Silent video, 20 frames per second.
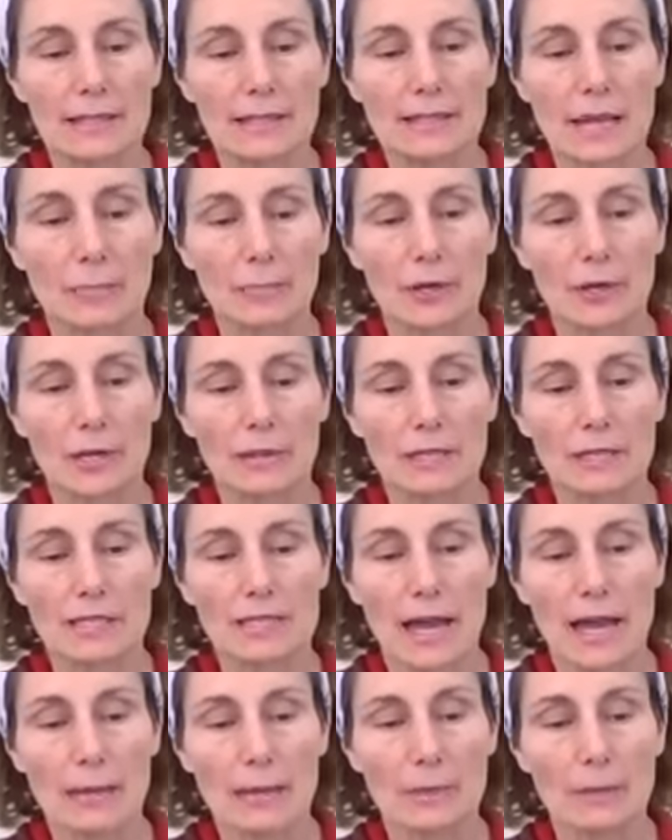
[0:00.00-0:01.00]
separate the
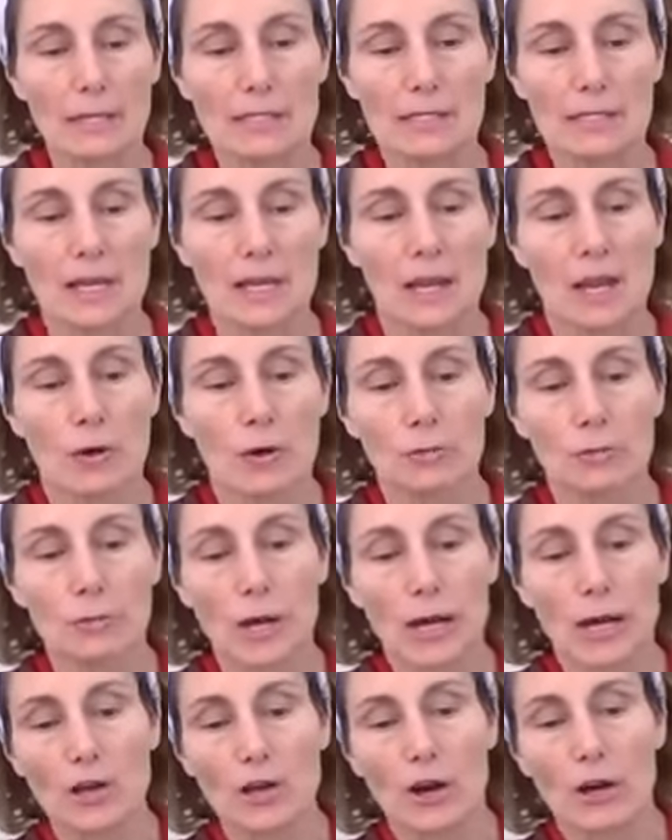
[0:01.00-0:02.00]
segments,
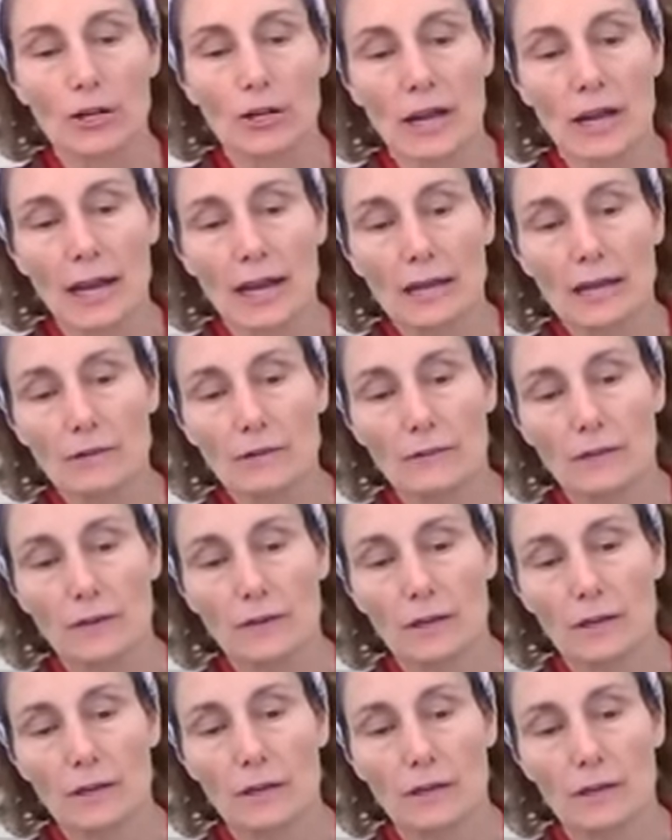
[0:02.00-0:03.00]
run our knife
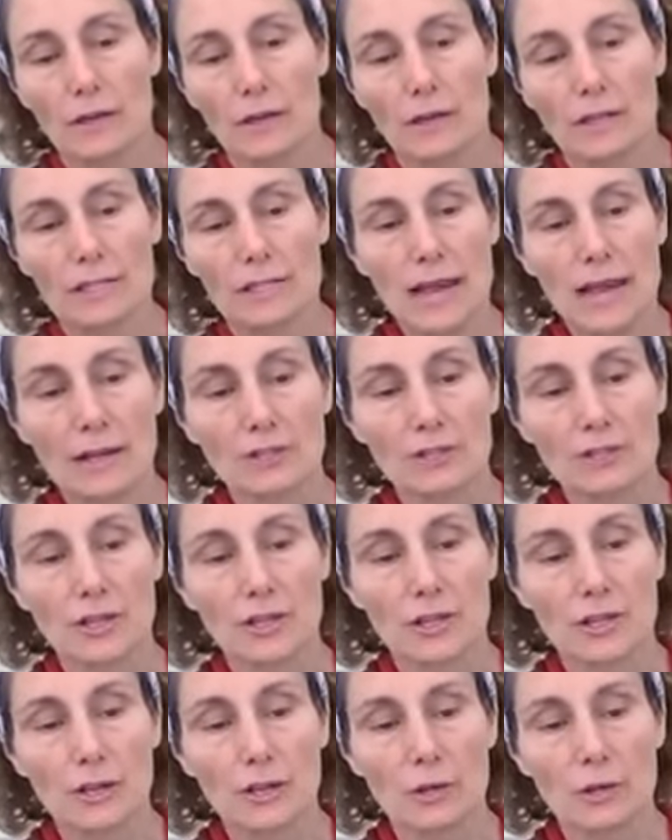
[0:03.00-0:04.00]
down
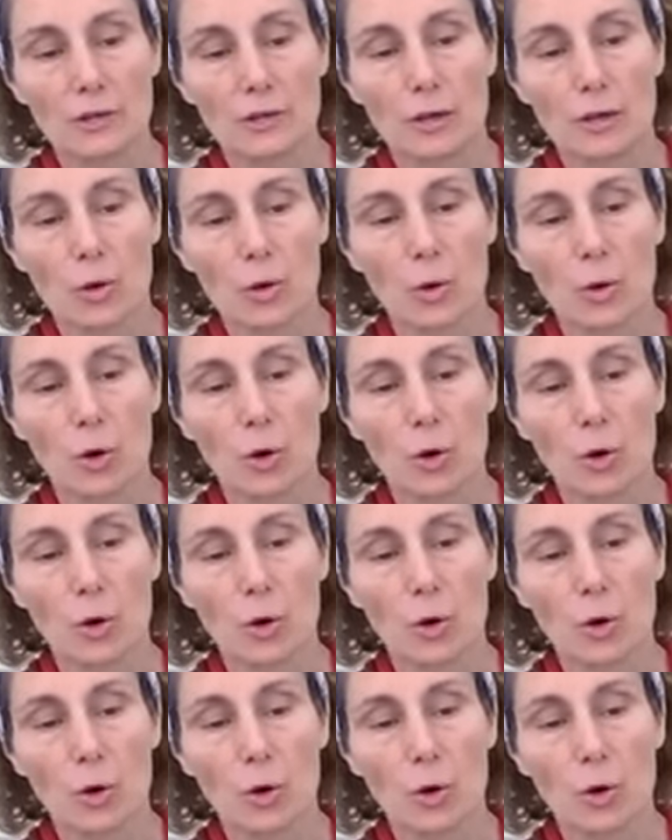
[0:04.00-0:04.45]
to the